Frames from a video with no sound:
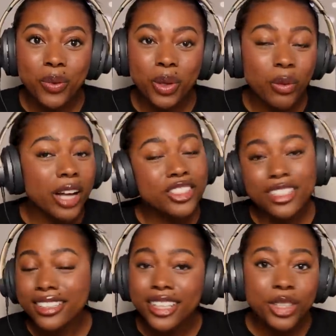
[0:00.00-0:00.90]
we're
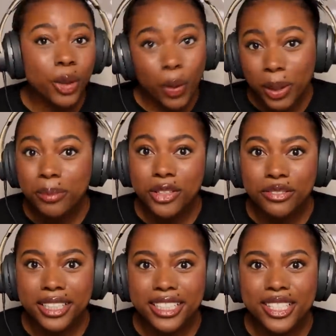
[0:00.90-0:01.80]
watching another horror
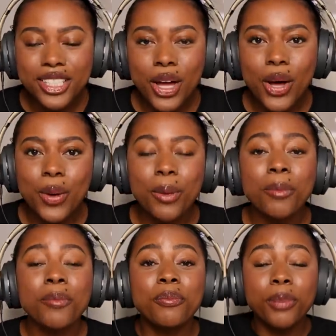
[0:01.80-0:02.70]
movie, so